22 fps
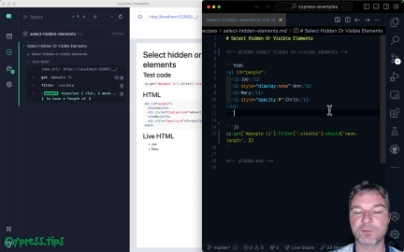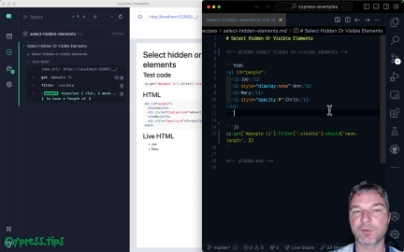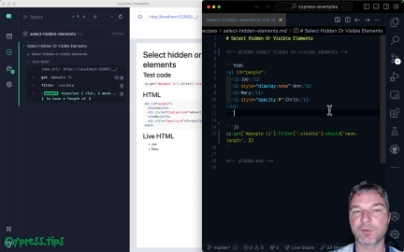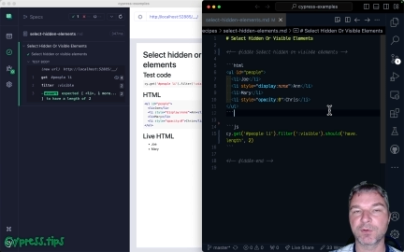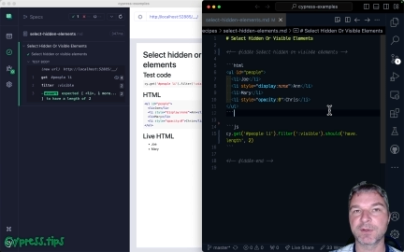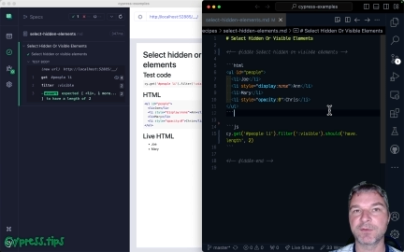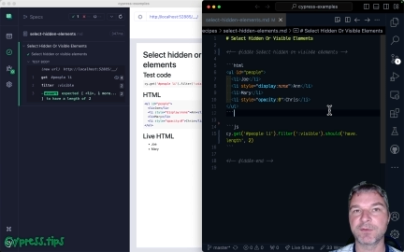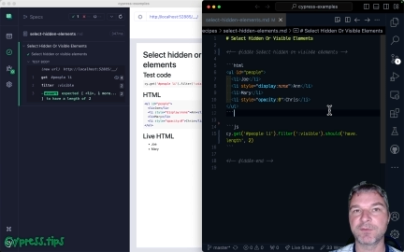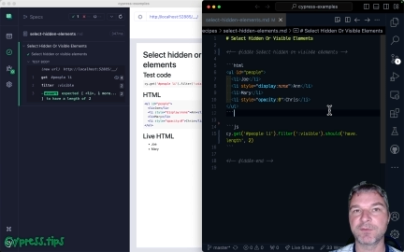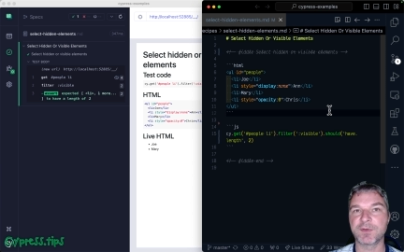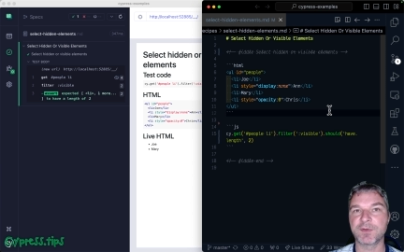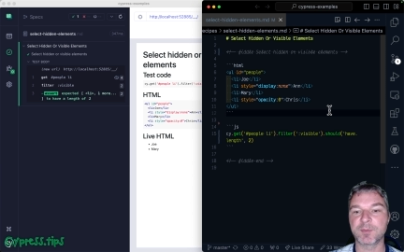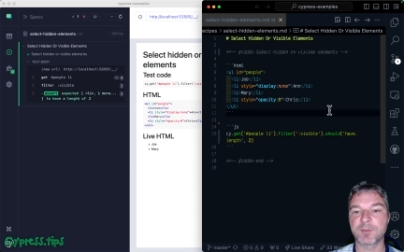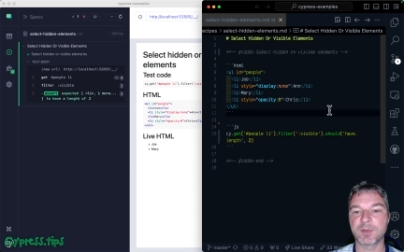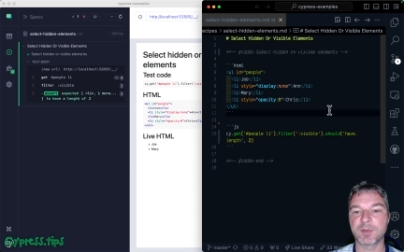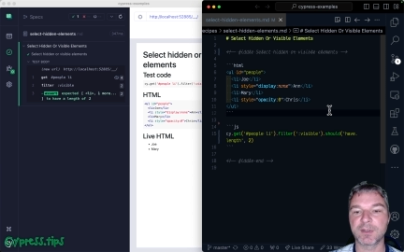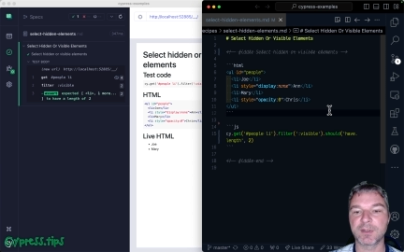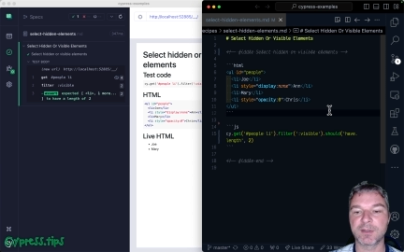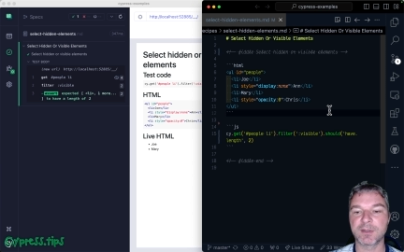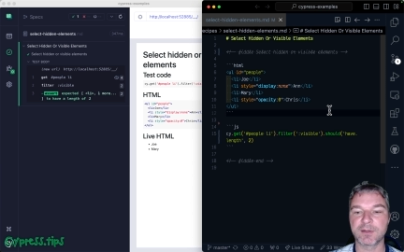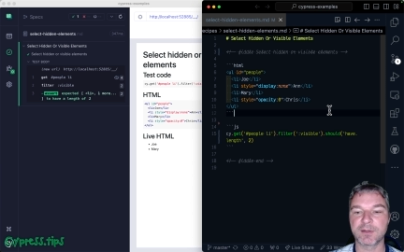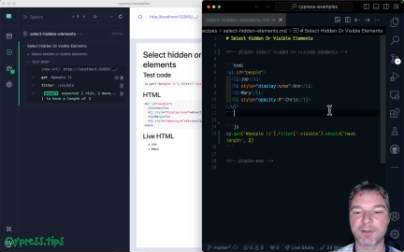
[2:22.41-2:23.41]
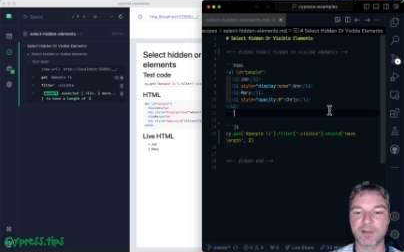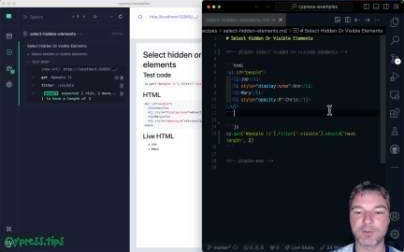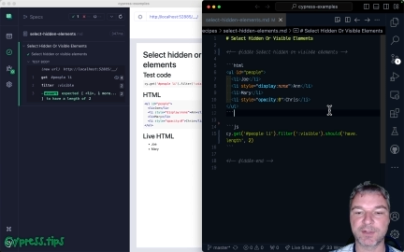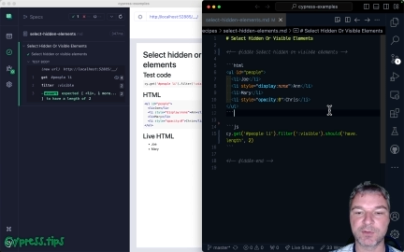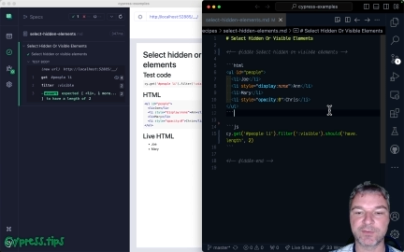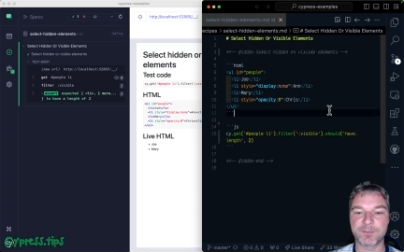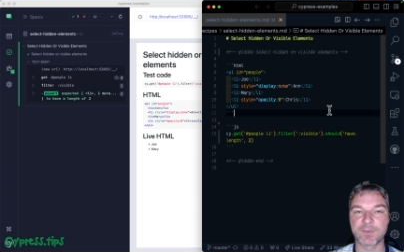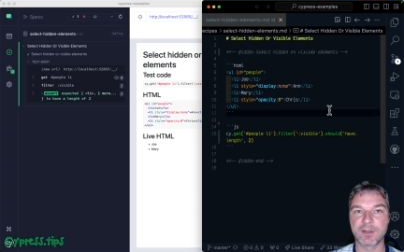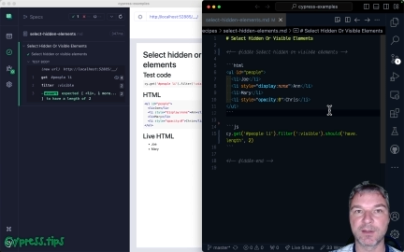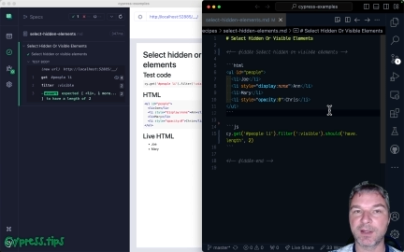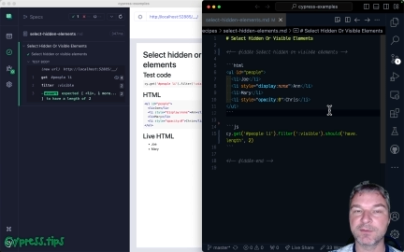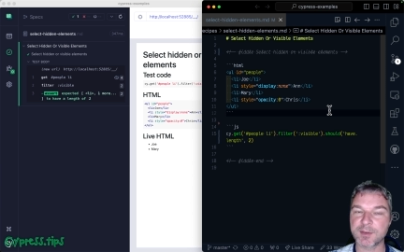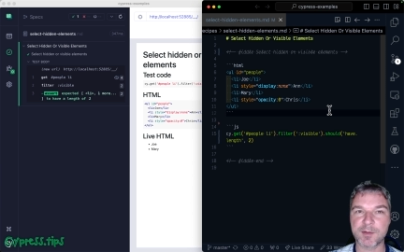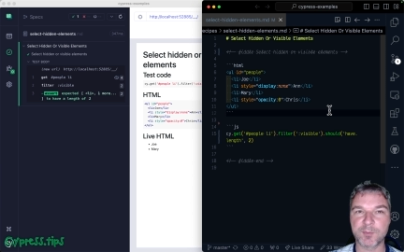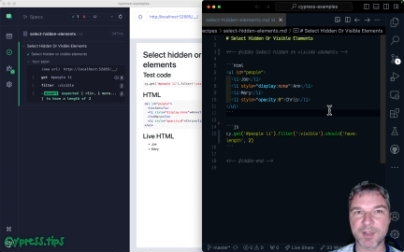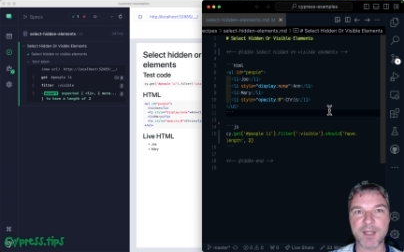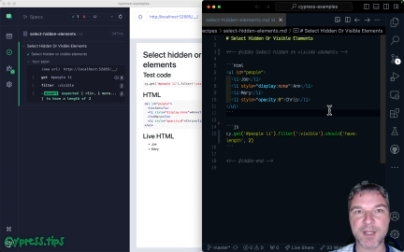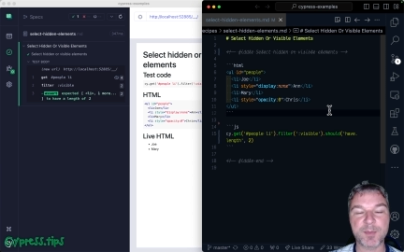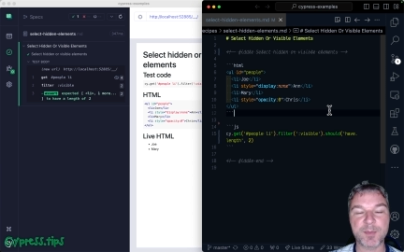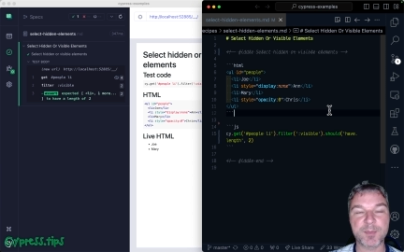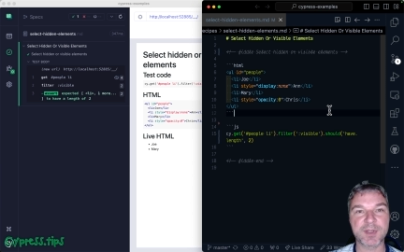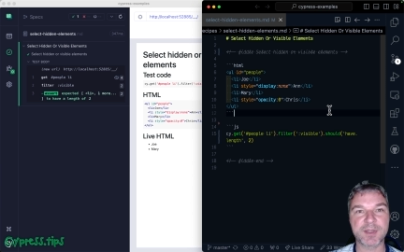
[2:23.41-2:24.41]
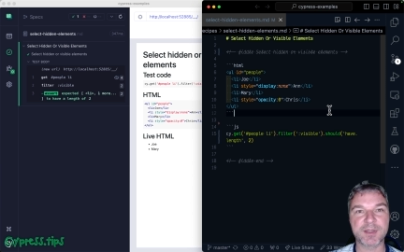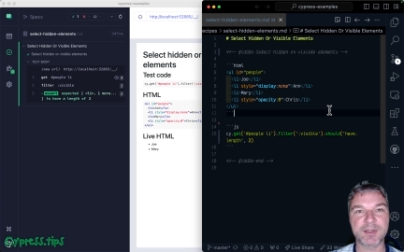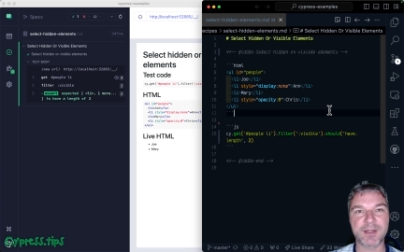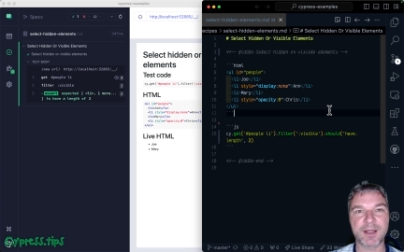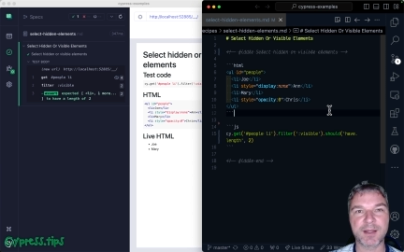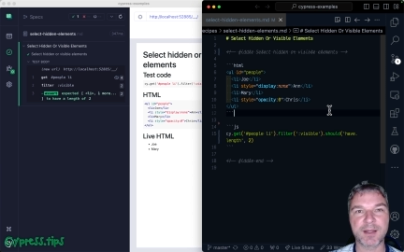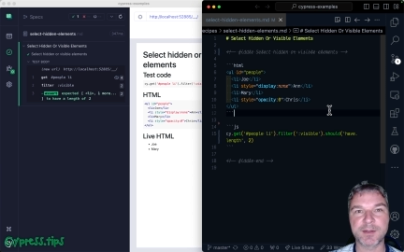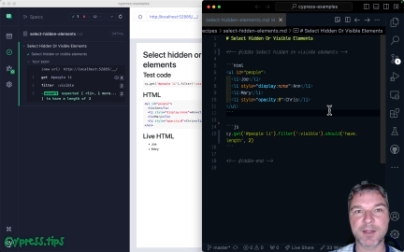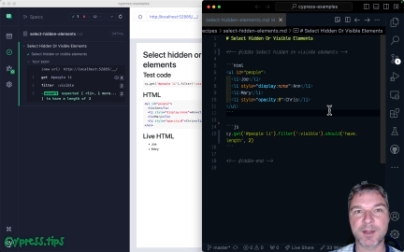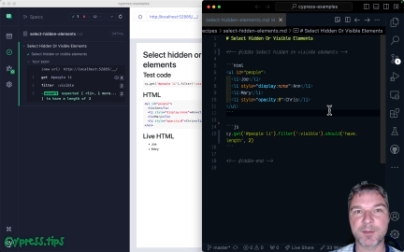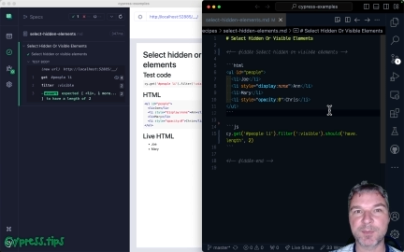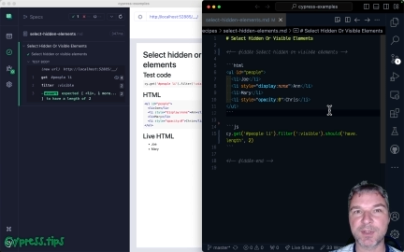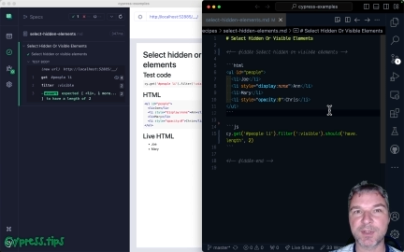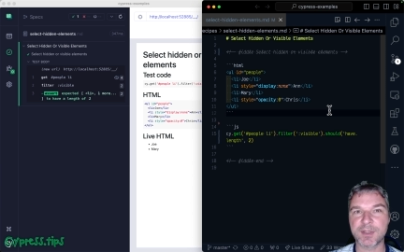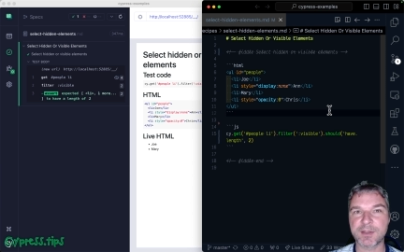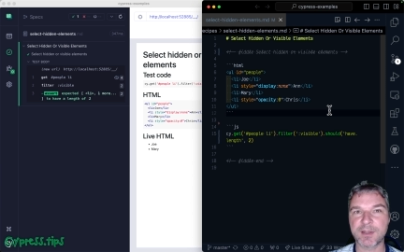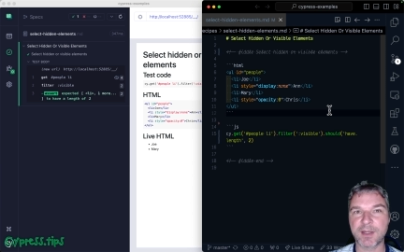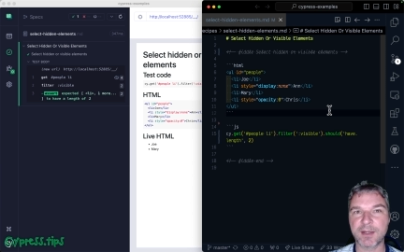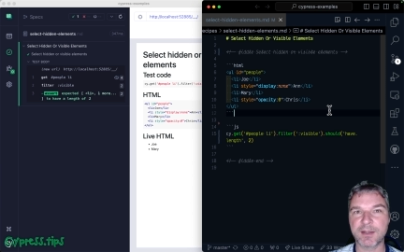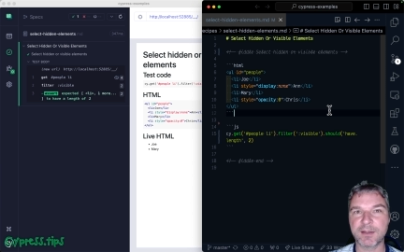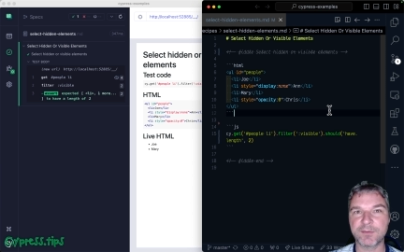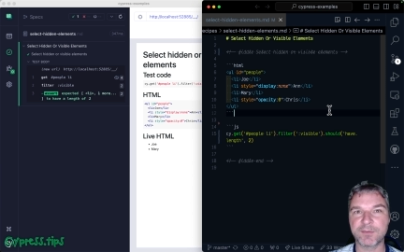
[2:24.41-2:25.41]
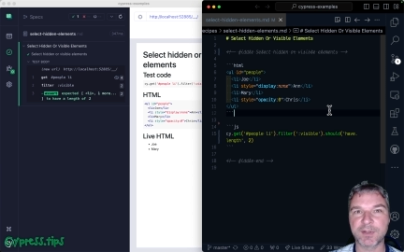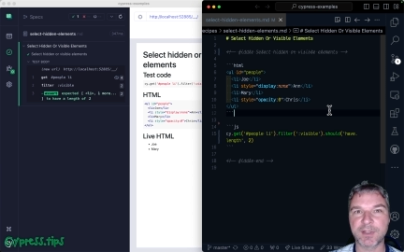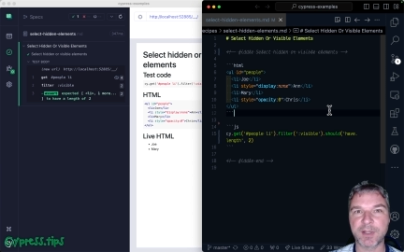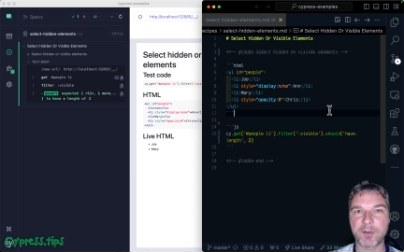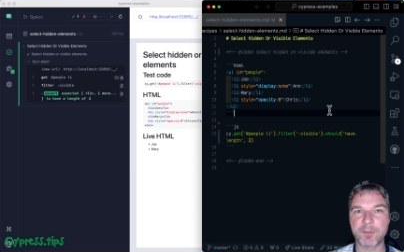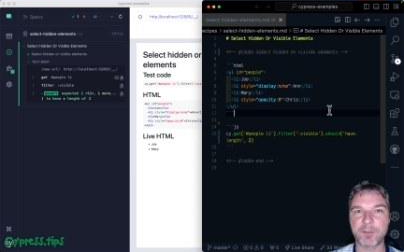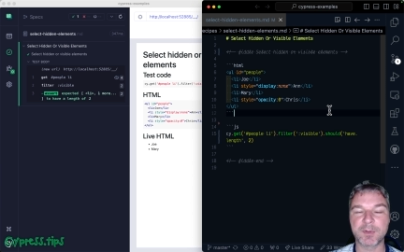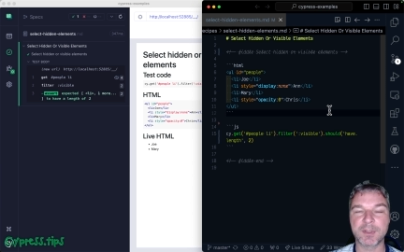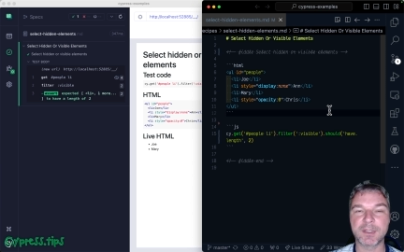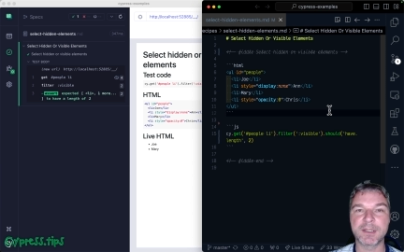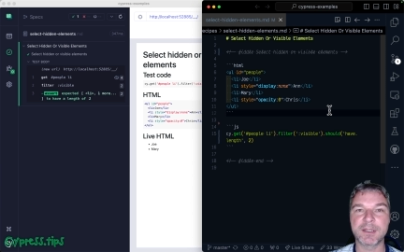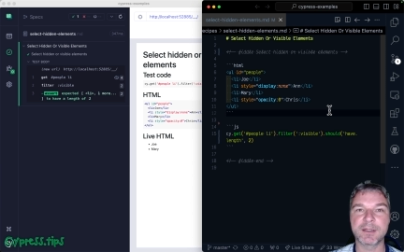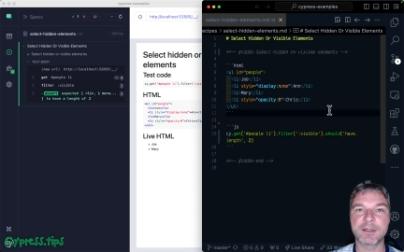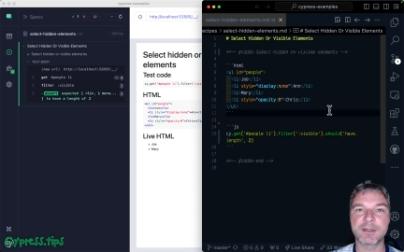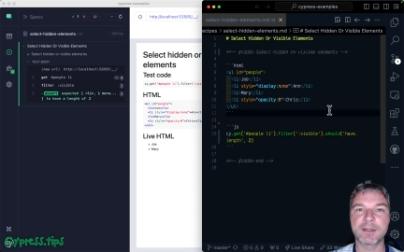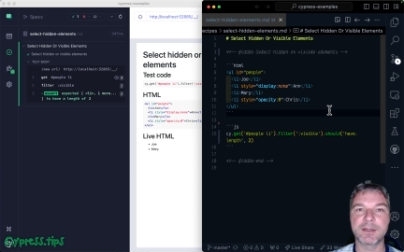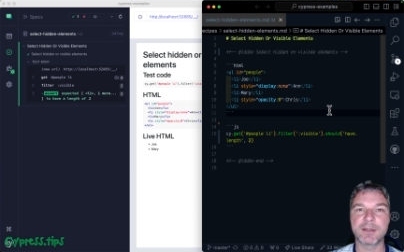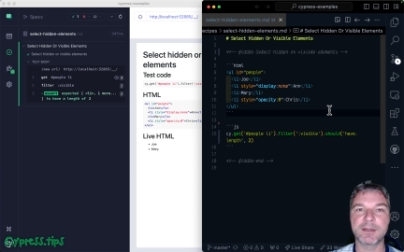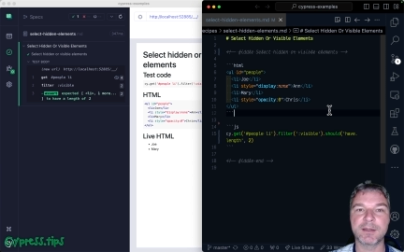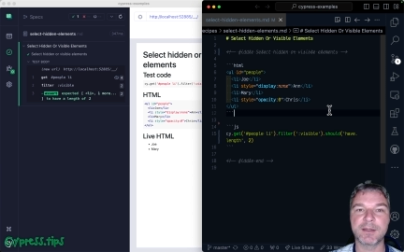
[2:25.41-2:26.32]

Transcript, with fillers: this recipe and lots more at my Cypress example site that I will link